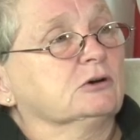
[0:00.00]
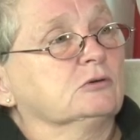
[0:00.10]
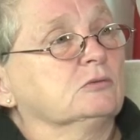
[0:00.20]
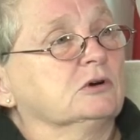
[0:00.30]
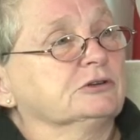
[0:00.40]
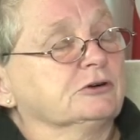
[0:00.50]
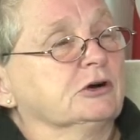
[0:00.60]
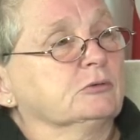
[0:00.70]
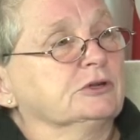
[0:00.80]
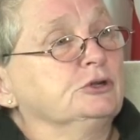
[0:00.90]
go
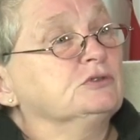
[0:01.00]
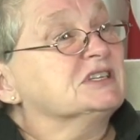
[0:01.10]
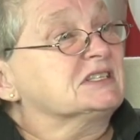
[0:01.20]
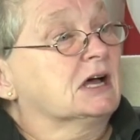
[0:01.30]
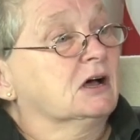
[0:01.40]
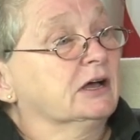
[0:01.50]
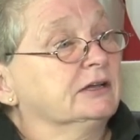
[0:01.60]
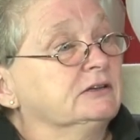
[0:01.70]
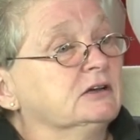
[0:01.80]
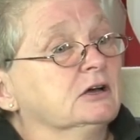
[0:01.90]
undergo a new
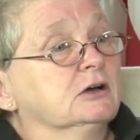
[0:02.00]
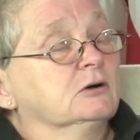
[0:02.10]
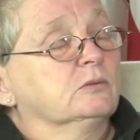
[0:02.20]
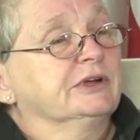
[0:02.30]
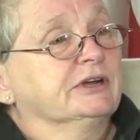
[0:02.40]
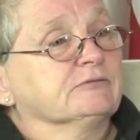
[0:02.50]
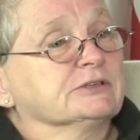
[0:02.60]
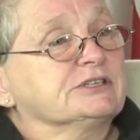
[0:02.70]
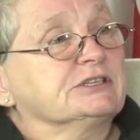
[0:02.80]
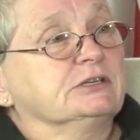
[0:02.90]
design. We have
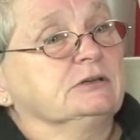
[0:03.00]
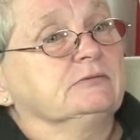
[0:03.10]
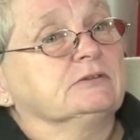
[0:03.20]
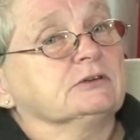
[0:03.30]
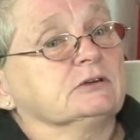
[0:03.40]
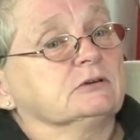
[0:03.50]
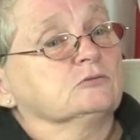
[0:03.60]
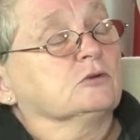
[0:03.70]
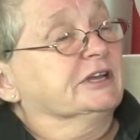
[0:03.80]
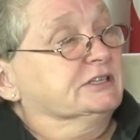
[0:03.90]
received uh,
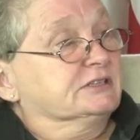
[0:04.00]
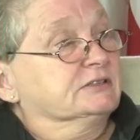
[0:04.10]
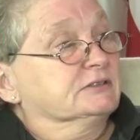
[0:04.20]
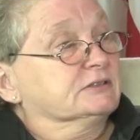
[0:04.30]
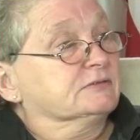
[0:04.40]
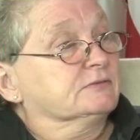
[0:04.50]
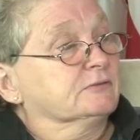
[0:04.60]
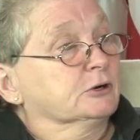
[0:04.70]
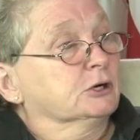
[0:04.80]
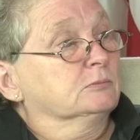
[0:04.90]
races
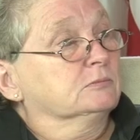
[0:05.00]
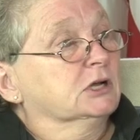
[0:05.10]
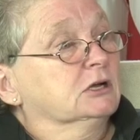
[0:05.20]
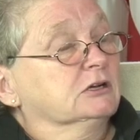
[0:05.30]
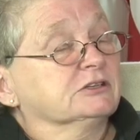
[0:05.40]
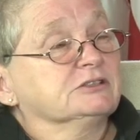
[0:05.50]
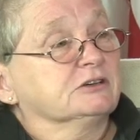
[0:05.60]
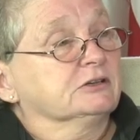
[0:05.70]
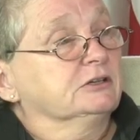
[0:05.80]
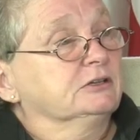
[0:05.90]
from
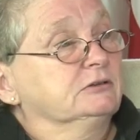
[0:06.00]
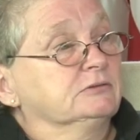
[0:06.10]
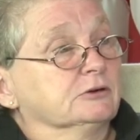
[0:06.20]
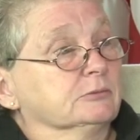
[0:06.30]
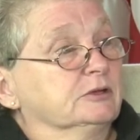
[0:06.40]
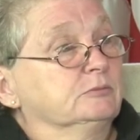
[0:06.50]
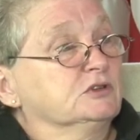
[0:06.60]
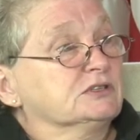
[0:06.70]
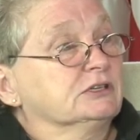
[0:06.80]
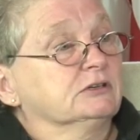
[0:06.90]
Kentucky Derby
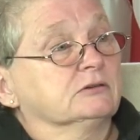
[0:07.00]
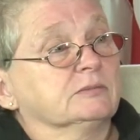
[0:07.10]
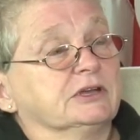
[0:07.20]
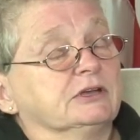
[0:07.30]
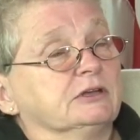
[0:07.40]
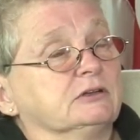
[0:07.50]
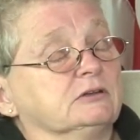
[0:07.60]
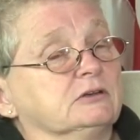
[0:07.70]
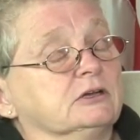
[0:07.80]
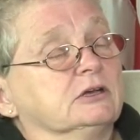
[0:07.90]
Museum and
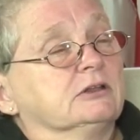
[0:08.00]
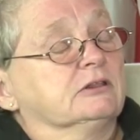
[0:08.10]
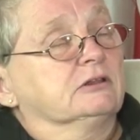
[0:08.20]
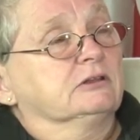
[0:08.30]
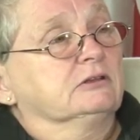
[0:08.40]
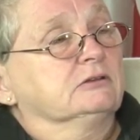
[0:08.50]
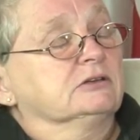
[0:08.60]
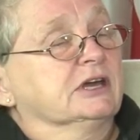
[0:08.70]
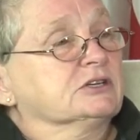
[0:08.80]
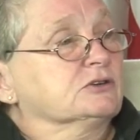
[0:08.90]
the
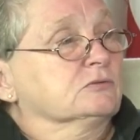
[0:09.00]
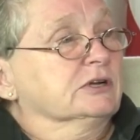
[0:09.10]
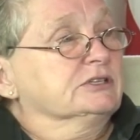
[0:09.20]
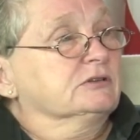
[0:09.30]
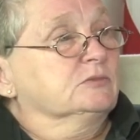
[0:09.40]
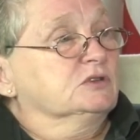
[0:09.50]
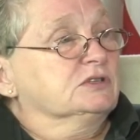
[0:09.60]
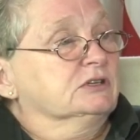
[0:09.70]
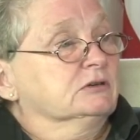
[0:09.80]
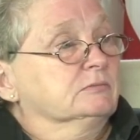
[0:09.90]
National Racing
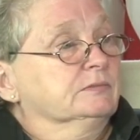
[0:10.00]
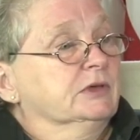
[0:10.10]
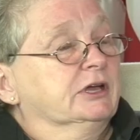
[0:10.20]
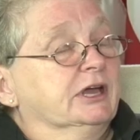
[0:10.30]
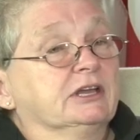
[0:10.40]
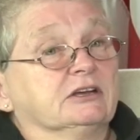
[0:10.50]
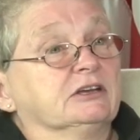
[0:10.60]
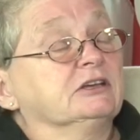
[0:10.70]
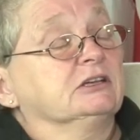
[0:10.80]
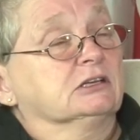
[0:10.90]
Museum and in
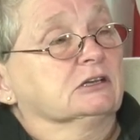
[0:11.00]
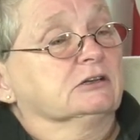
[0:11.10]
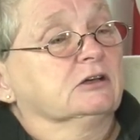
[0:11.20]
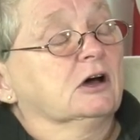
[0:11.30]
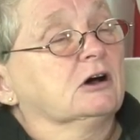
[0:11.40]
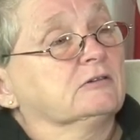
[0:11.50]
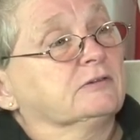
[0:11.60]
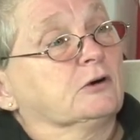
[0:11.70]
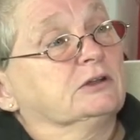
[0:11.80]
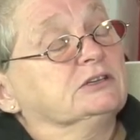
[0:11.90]
Keeneland of
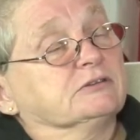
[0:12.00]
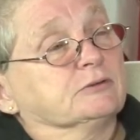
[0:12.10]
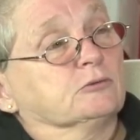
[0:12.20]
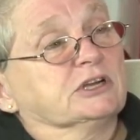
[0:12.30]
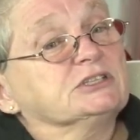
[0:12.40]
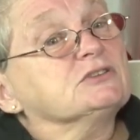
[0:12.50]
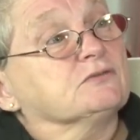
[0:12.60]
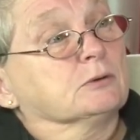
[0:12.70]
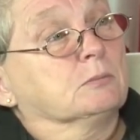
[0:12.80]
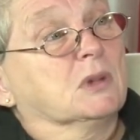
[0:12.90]
uh, different races
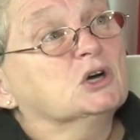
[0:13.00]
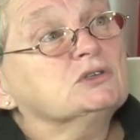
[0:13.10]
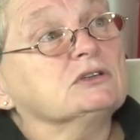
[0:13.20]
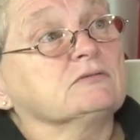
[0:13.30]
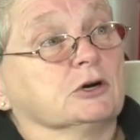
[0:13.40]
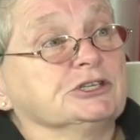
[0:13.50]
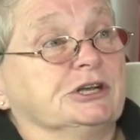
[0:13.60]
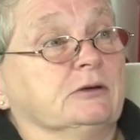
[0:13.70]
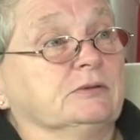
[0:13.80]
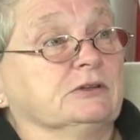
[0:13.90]
for most of our
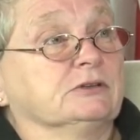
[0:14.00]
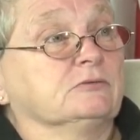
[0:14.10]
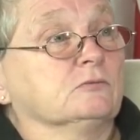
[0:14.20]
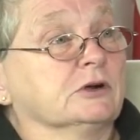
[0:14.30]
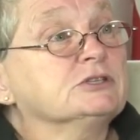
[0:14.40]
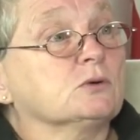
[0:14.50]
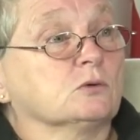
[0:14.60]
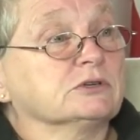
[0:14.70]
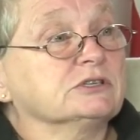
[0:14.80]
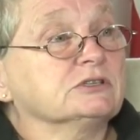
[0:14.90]
champion
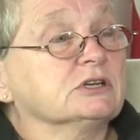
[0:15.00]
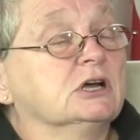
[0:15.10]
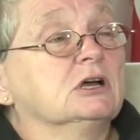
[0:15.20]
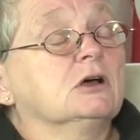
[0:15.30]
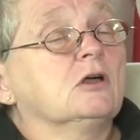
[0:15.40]
racehorses. Okay